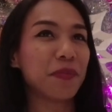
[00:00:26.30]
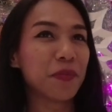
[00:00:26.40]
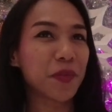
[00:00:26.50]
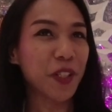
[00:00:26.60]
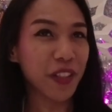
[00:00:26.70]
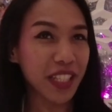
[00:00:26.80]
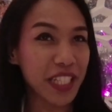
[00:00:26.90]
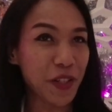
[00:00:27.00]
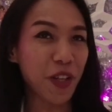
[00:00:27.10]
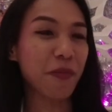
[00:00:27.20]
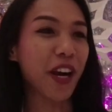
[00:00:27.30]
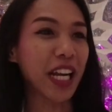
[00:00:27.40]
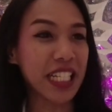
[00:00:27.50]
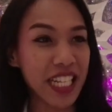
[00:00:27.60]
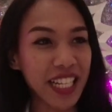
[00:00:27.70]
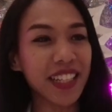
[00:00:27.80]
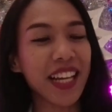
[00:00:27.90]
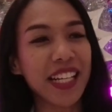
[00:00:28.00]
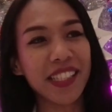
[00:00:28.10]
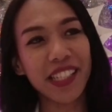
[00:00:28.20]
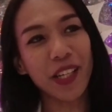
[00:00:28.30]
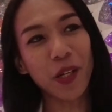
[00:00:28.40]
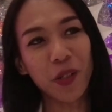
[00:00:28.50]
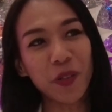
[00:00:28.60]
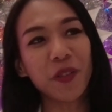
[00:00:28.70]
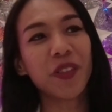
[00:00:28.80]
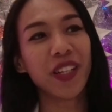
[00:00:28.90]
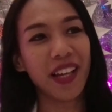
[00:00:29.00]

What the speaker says: I'm currently doing marketing, SEO,